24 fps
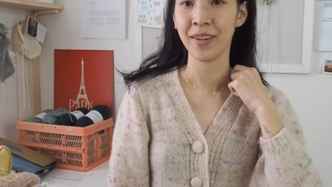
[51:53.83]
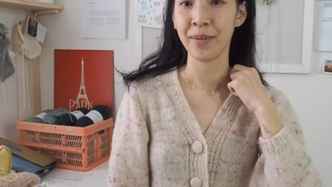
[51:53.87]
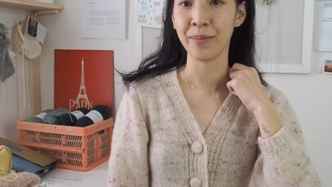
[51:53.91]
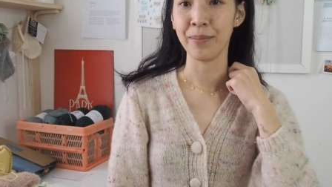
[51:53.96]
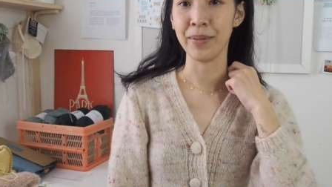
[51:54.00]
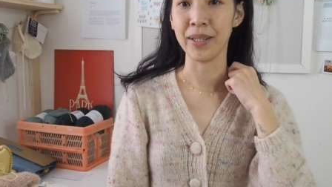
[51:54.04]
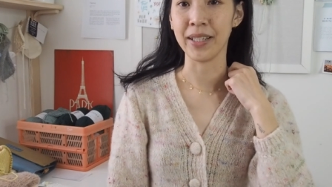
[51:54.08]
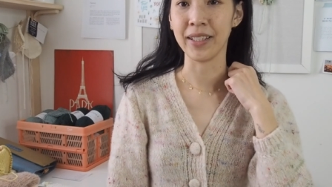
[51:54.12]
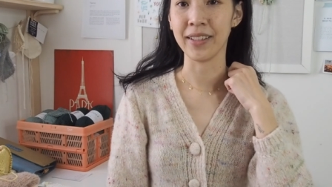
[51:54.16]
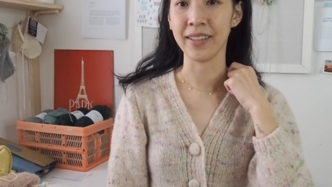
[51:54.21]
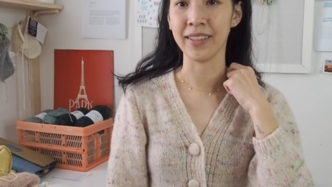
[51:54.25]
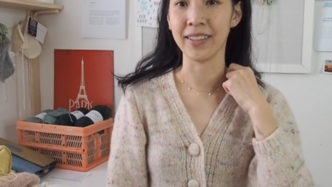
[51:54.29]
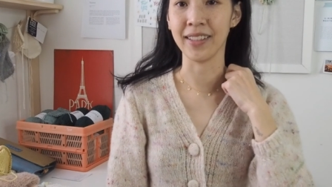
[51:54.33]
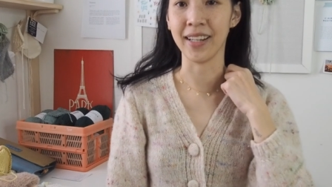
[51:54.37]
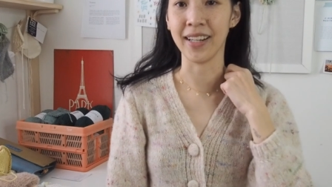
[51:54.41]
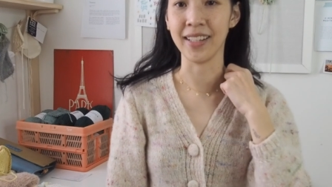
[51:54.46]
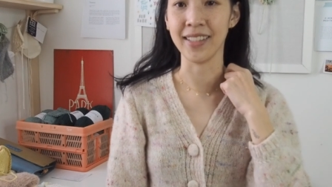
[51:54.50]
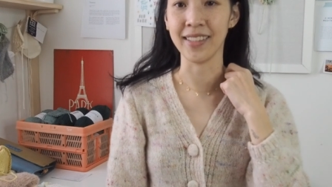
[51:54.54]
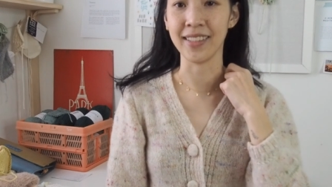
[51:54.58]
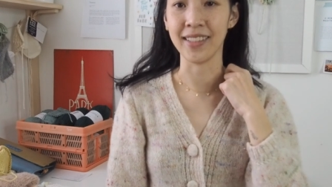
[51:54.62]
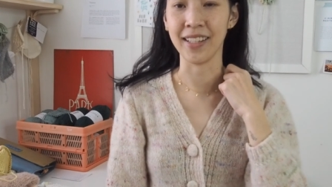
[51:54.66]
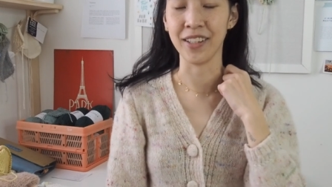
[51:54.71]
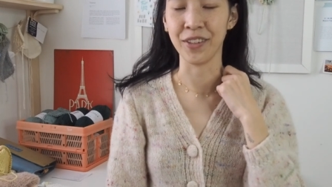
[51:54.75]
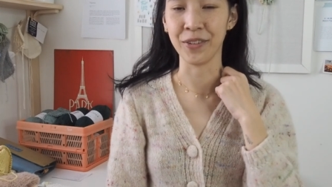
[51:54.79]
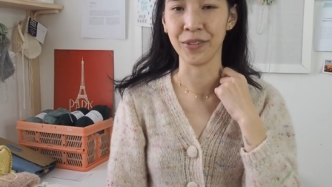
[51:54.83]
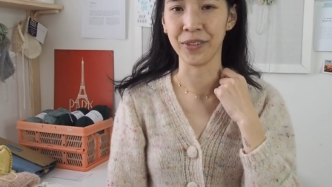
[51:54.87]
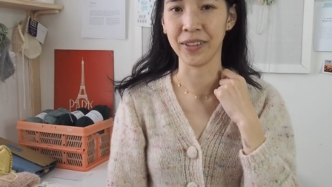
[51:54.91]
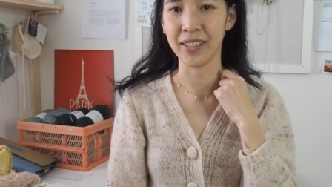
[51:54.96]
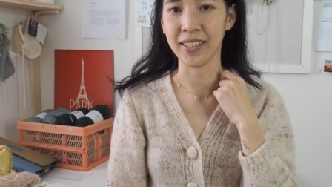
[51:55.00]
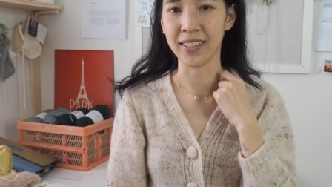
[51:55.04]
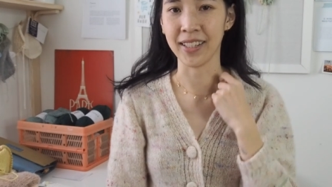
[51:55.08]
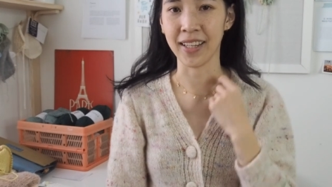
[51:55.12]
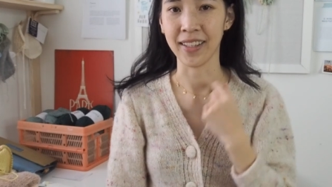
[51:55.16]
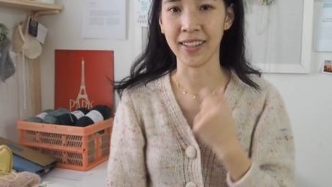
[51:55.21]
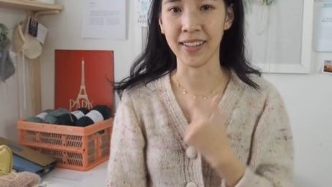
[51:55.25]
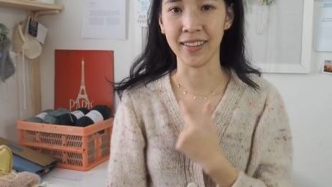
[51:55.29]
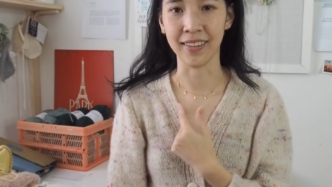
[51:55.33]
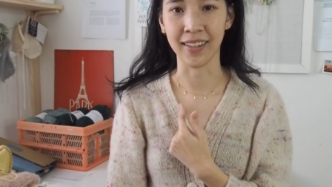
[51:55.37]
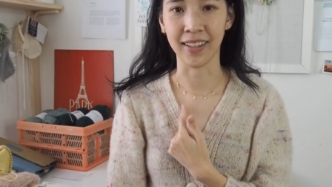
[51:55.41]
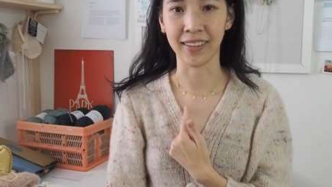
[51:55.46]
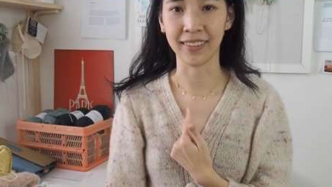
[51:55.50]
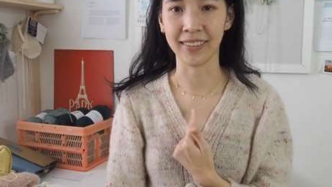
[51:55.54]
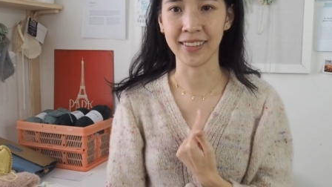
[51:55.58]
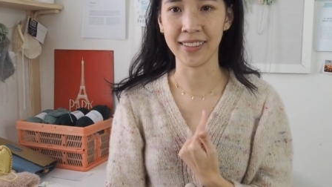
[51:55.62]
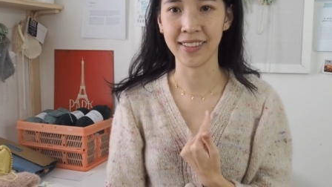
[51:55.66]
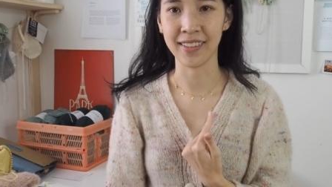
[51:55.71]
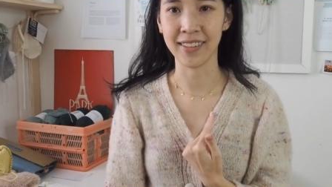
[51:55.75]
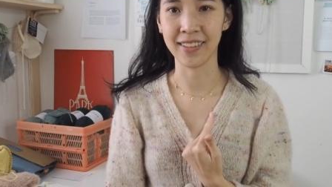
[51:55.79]
because I'd seen all these other
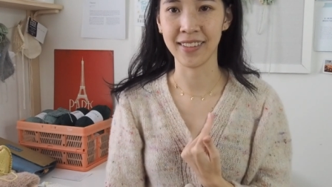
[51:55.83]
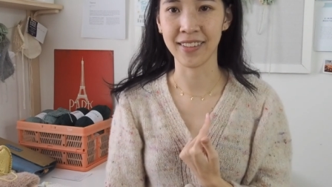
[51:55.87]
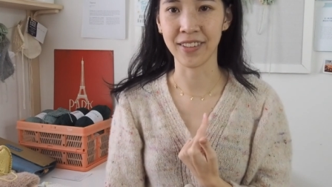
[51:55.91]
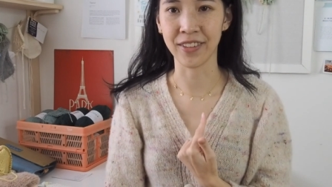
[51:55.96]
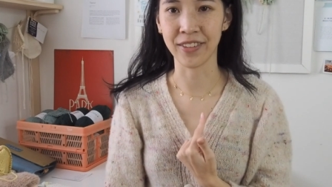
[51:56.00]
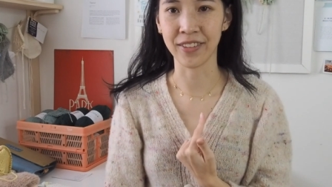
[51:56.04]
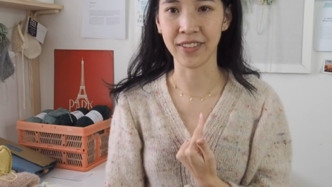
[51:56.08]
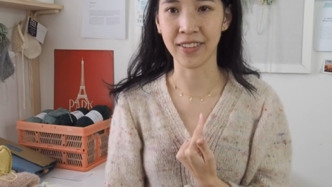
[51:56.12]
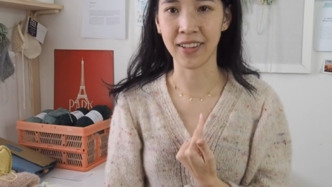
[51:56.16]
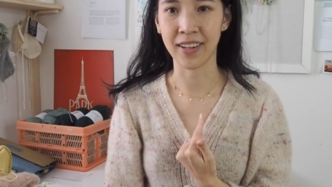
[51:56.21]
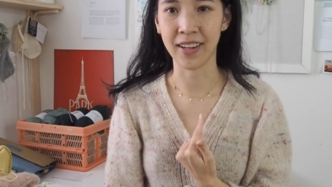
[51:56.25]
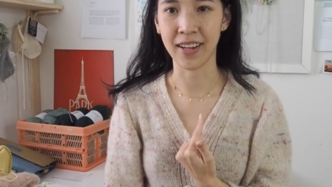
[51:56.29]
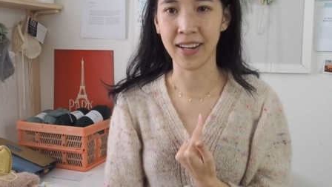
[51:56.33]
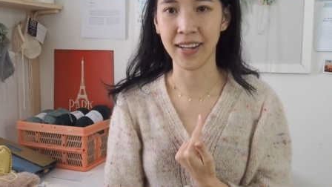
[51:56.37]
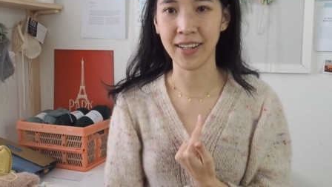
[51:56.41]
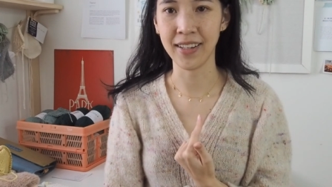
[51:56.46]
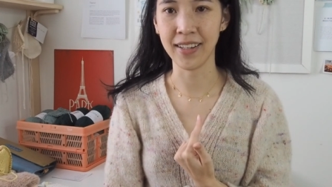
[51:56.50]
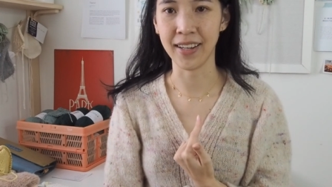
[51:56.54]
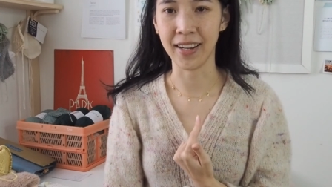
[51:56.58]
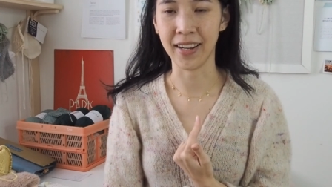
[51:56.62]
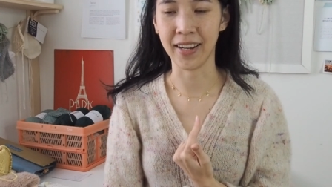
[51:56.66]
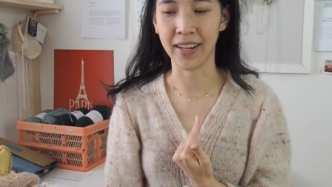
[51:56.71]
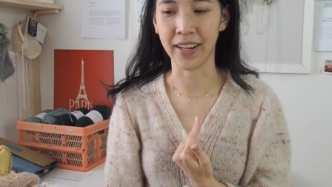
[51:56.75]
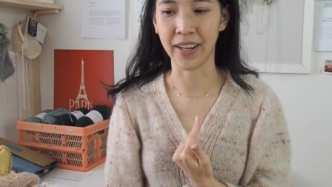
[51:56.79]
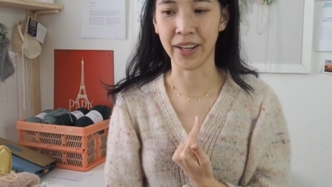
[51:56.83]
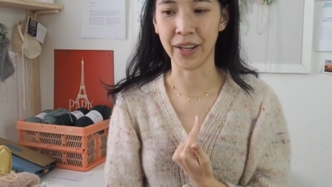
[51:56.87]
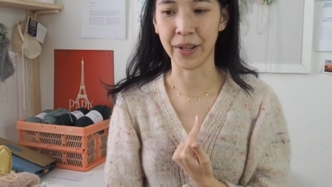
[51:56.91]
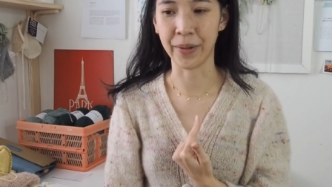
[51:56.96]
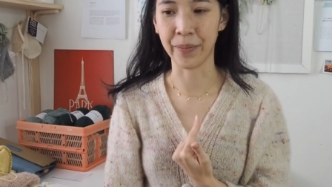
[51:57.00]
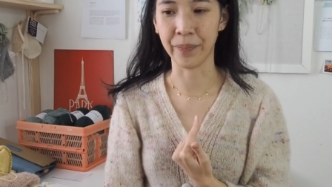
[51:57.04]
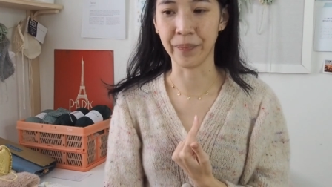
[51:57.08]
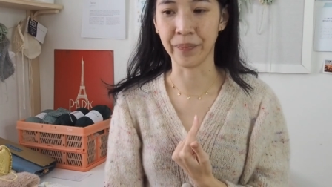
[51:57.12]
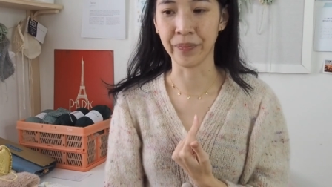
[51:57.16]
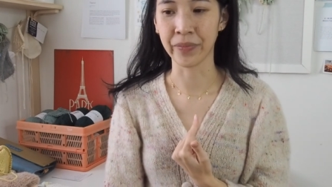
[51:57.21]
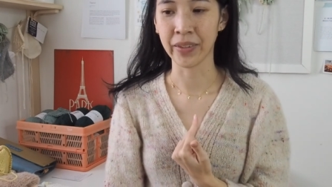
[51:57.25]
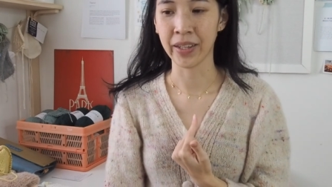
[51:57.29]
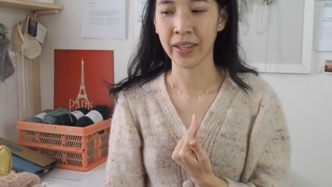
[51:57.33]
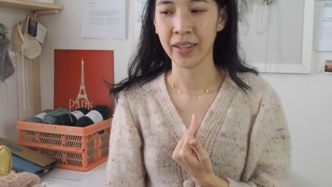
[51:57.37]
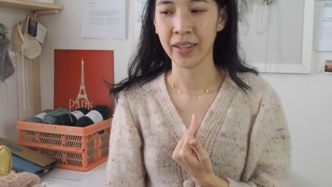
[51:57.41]
necklaces online and um,